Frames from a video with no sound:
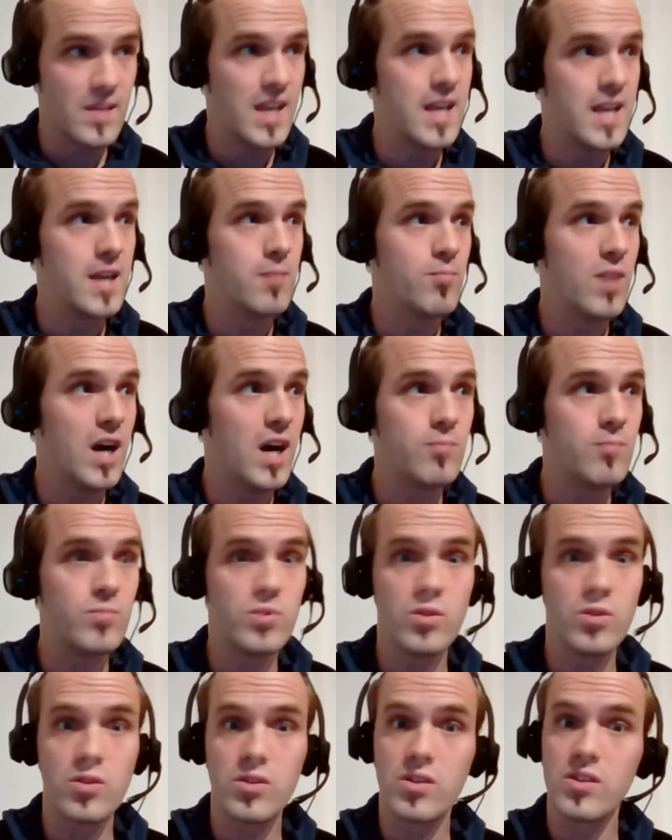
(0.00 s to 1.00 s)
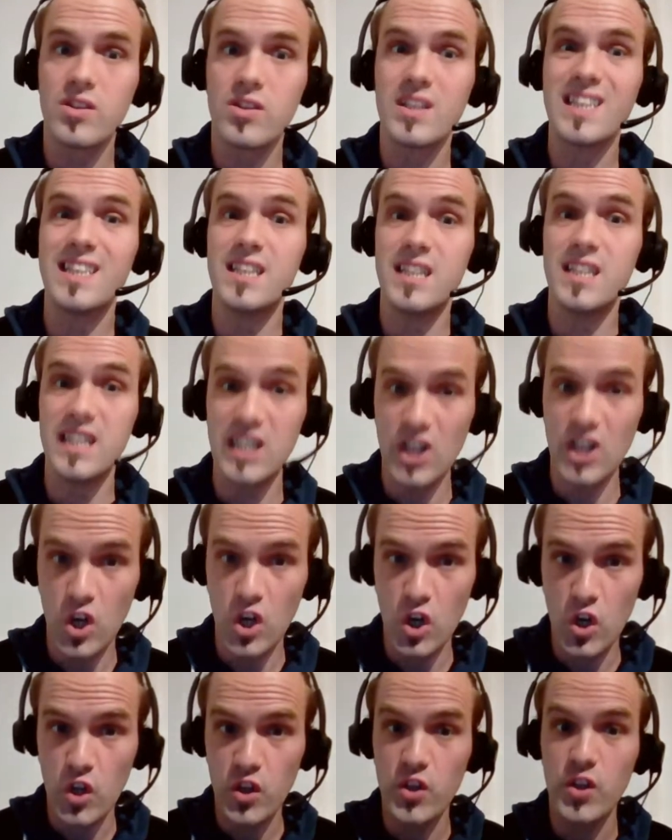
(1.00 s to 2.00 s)
In my book, the
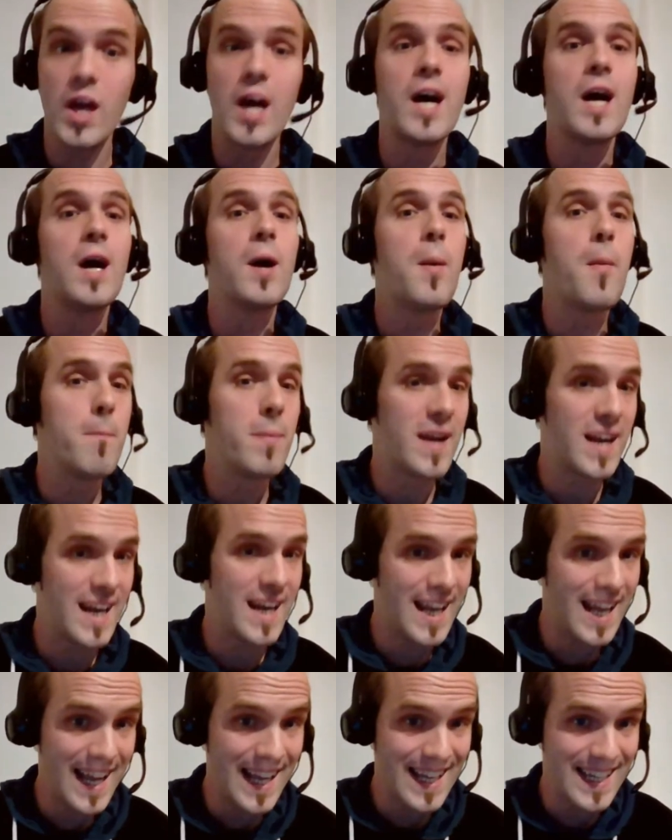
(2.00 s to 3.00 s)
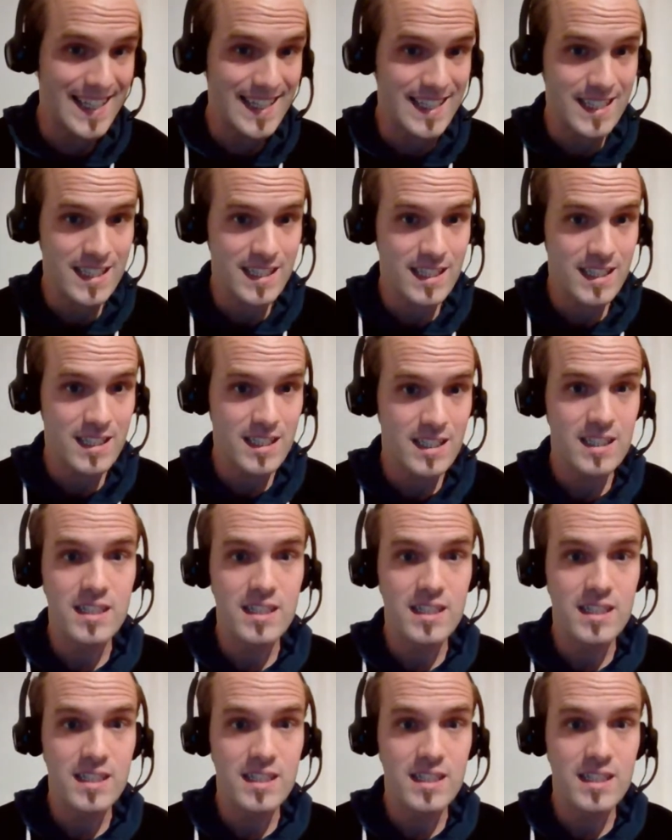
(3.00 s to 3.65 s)
Earth plane